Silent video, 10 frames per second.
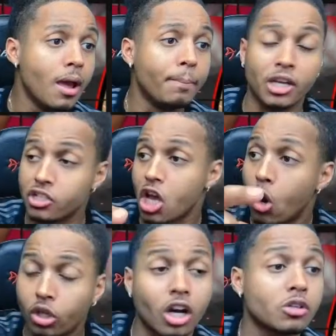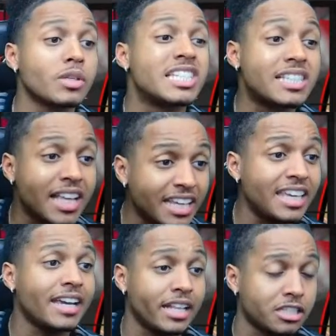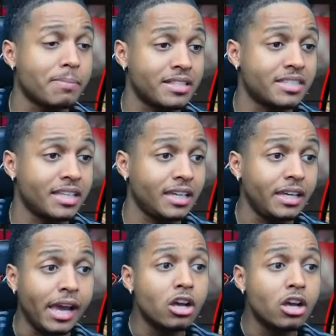Because Odegaard was stinky against Man City.